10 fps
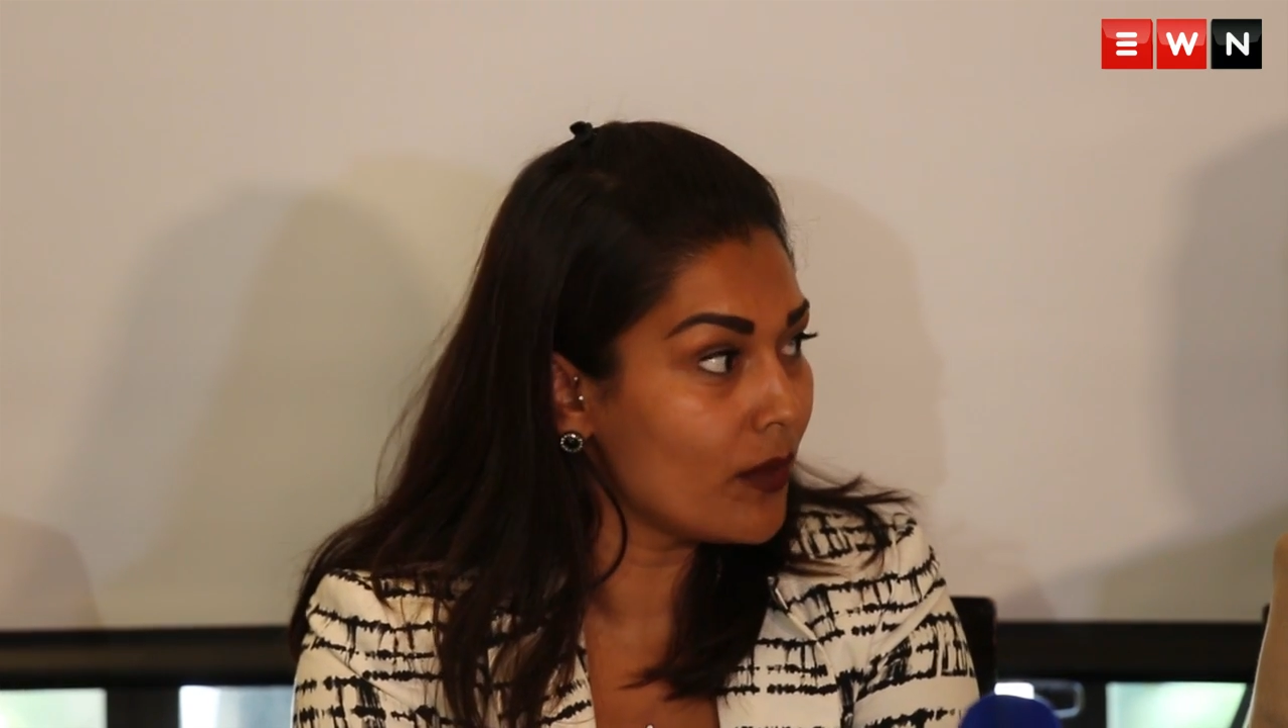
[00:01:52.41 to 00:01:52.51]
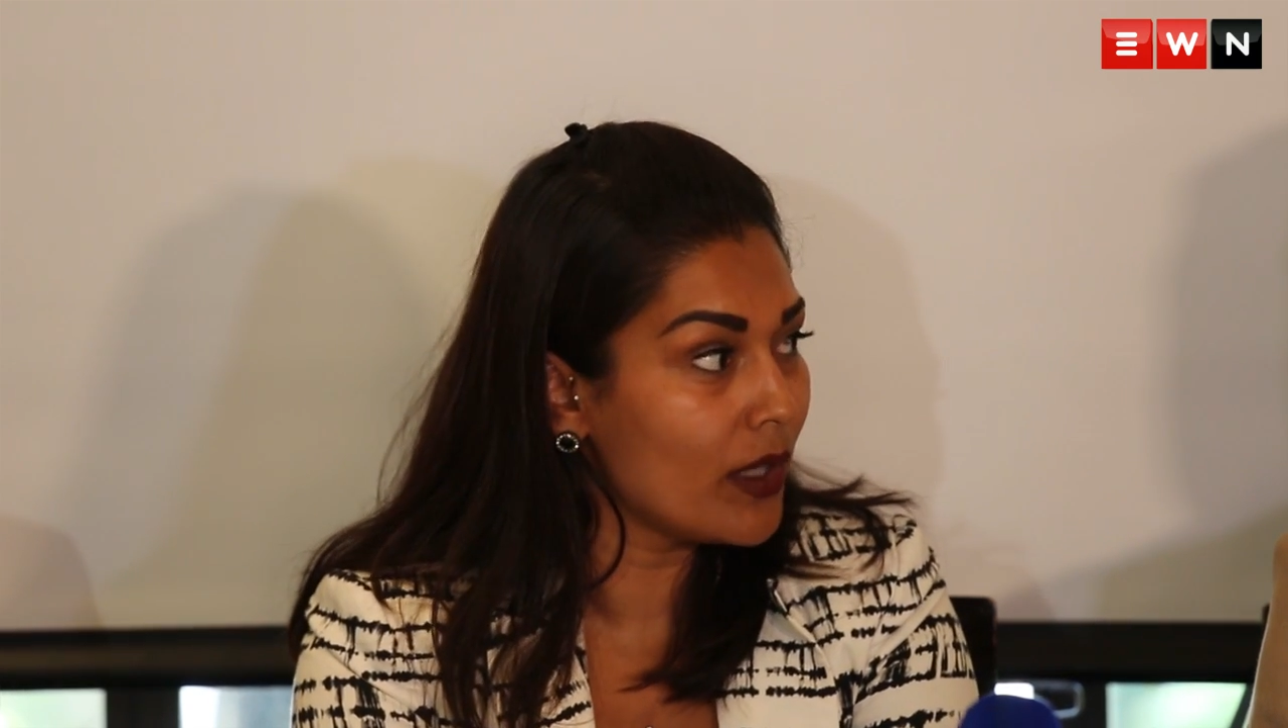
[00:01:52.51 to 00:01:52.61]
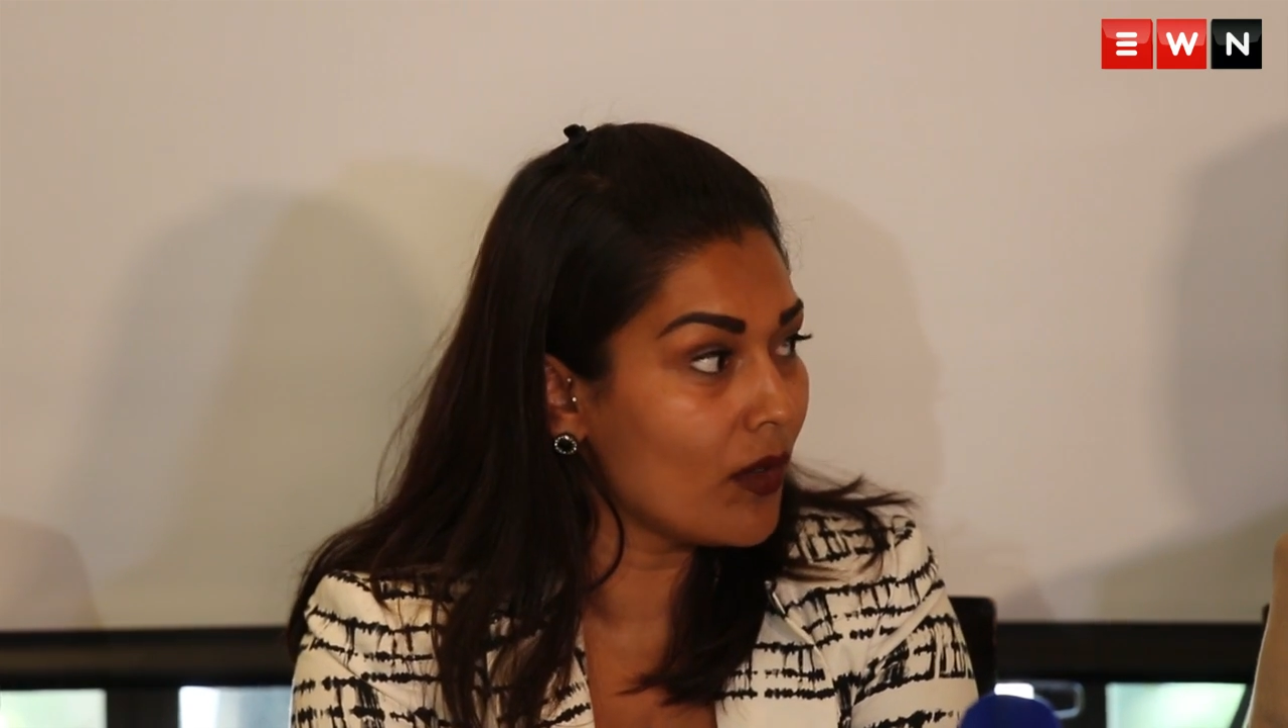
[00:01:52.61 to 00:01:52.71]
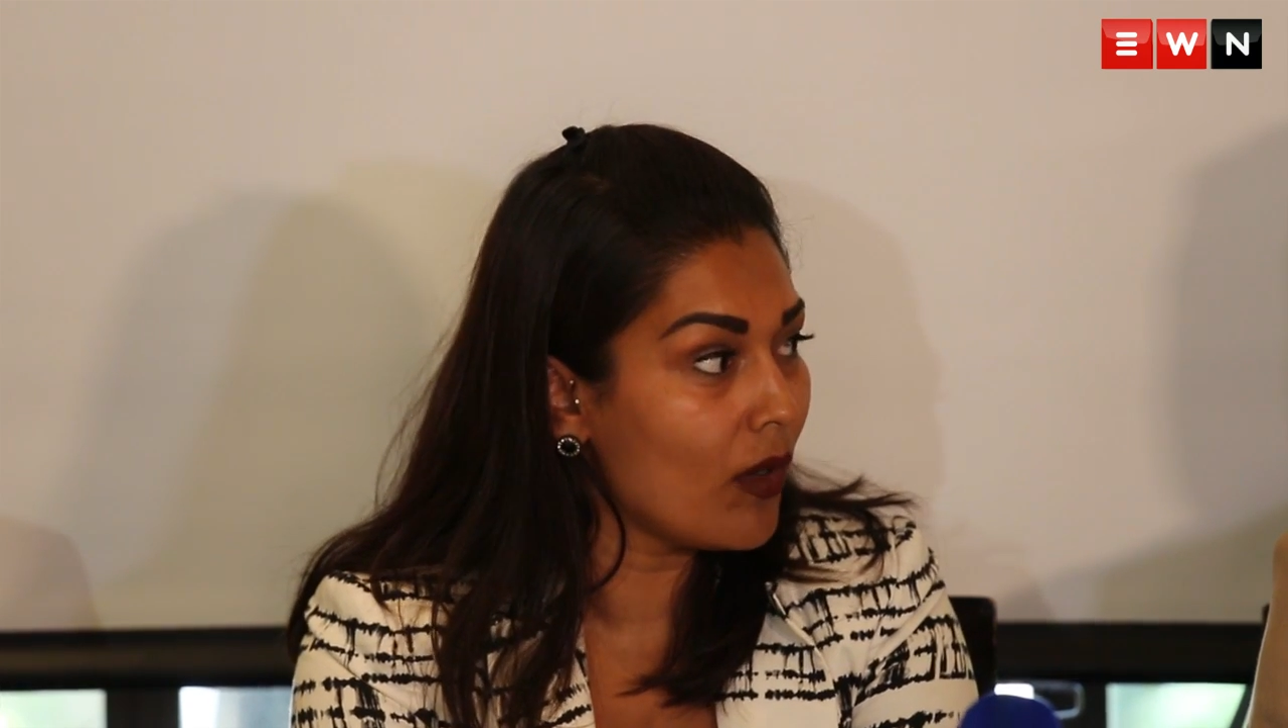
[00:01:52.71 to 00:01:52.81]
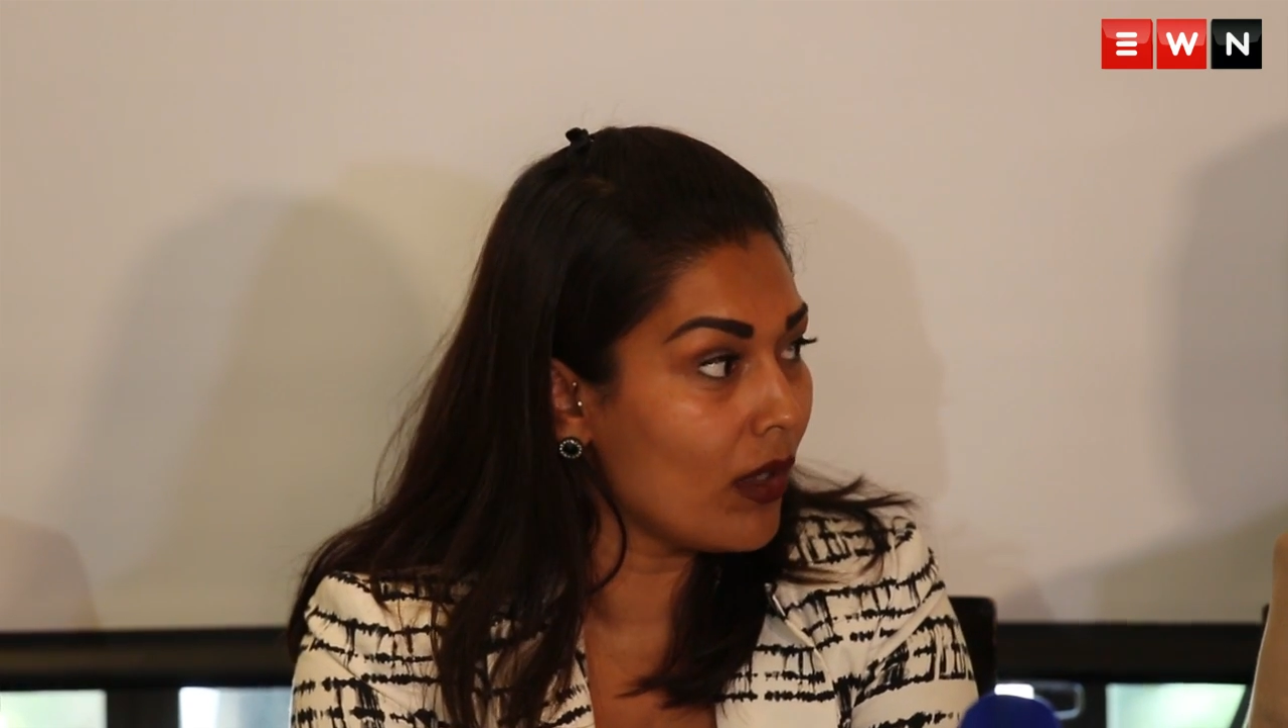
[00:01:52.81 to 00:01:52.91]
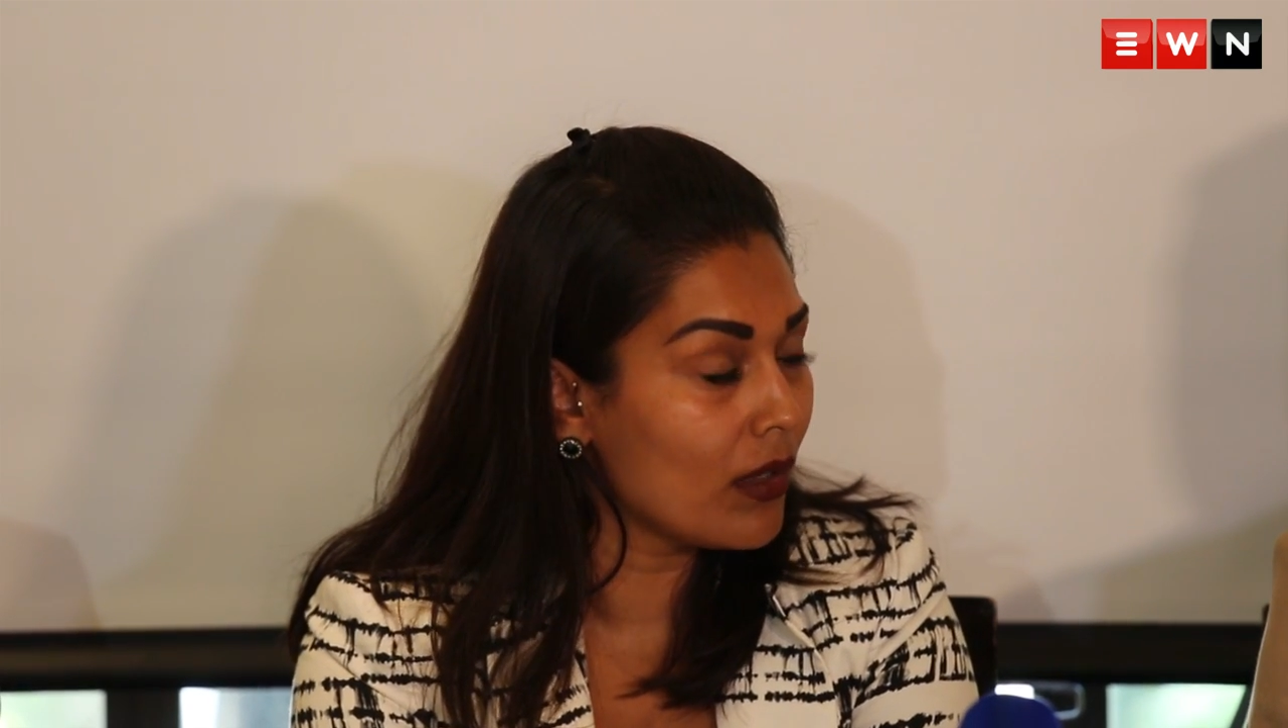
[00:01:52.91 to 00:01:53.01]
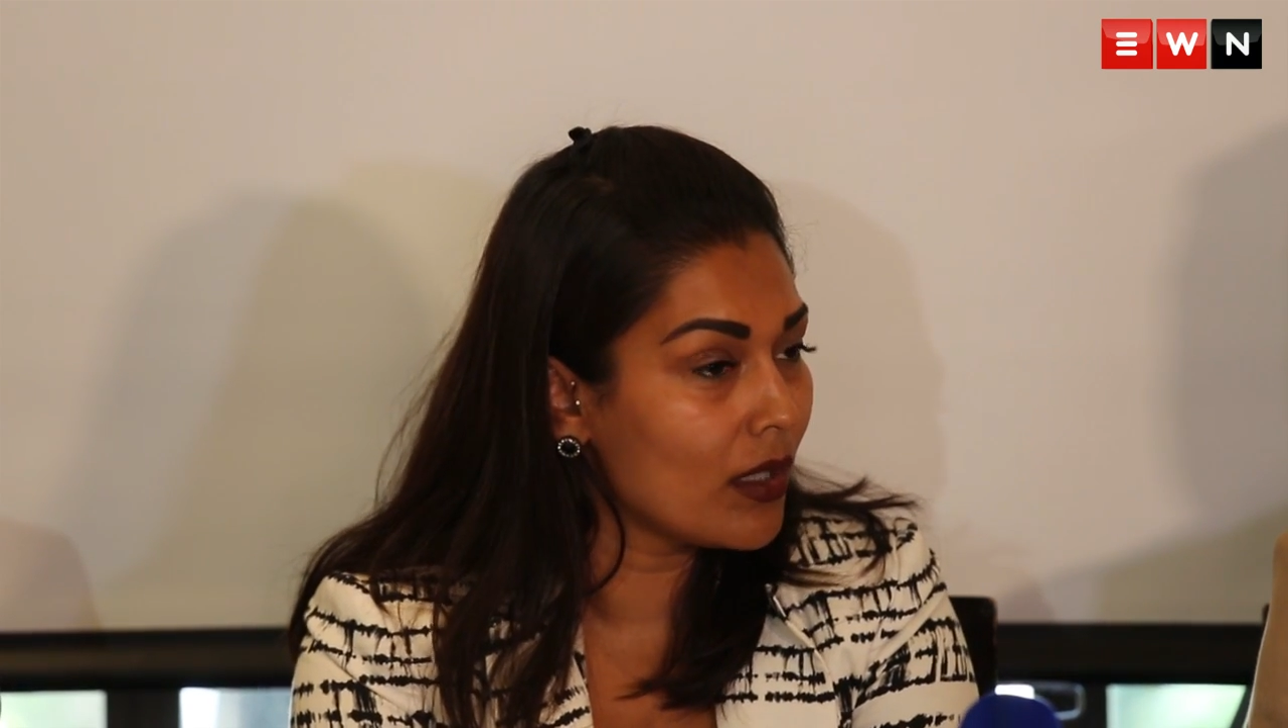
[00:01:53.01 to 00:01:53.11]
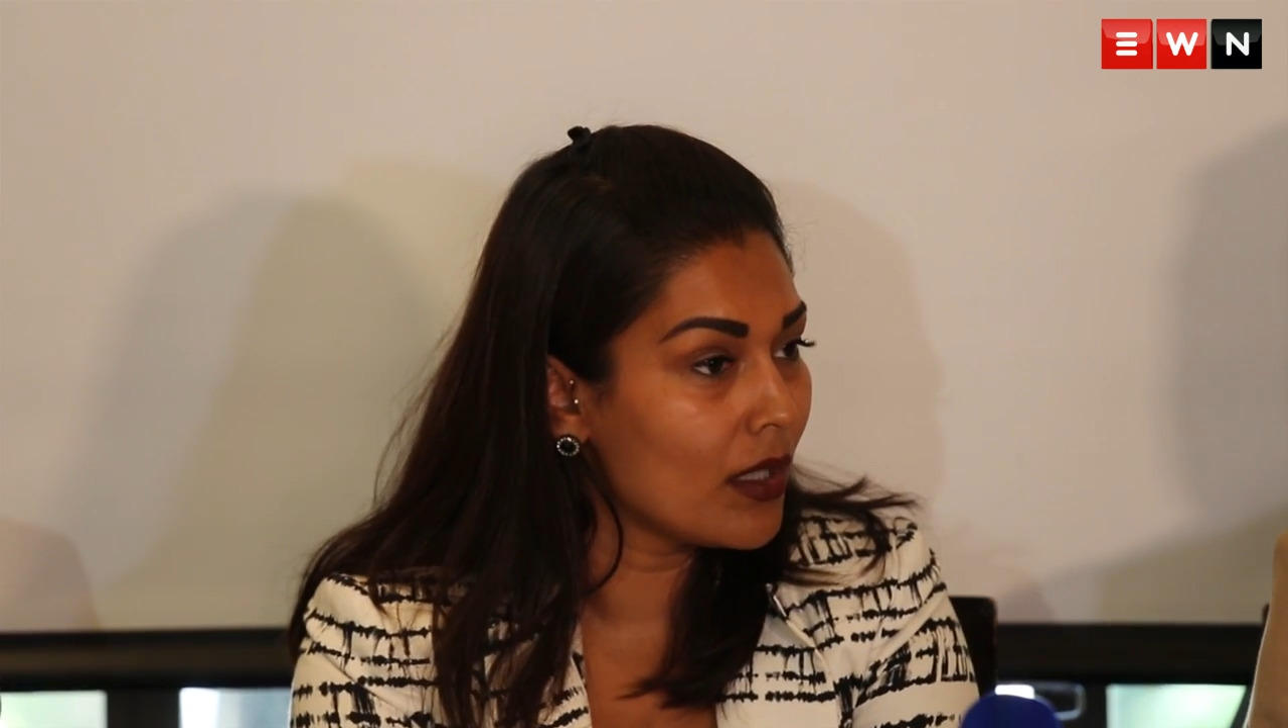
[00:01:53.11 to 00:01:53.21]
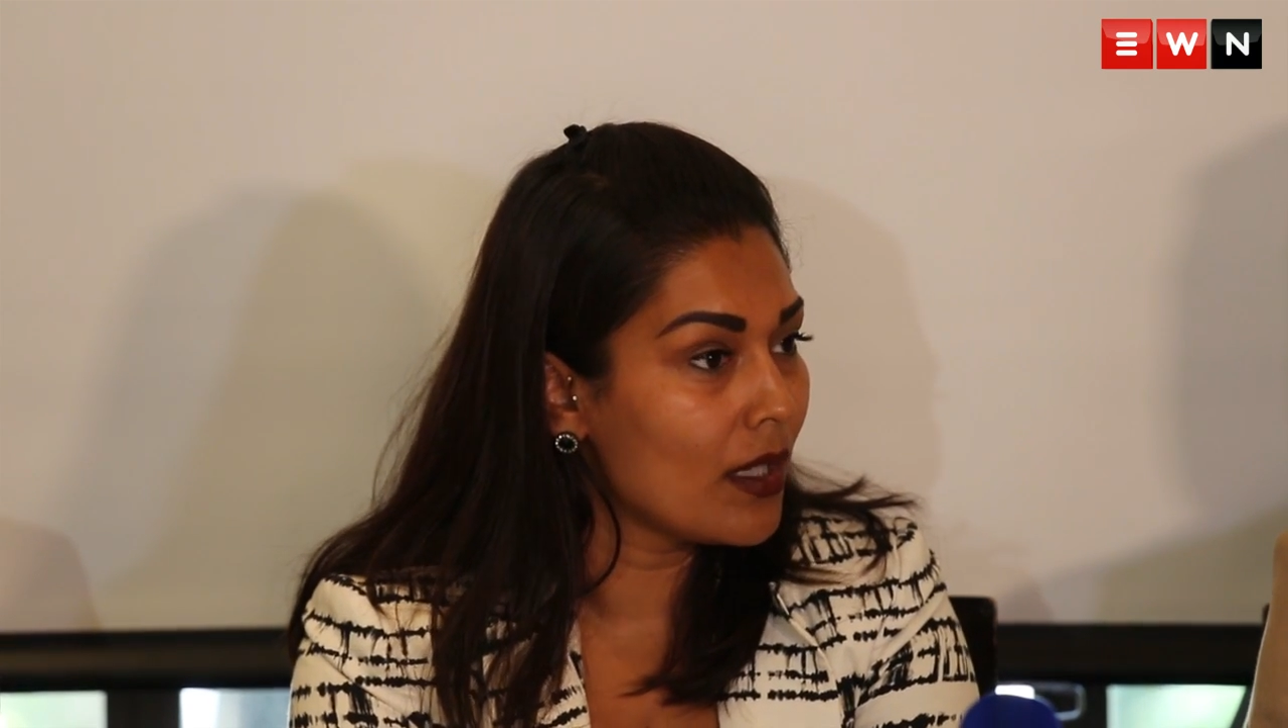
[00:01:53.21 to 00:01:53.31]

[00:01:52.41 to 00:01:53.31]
recall.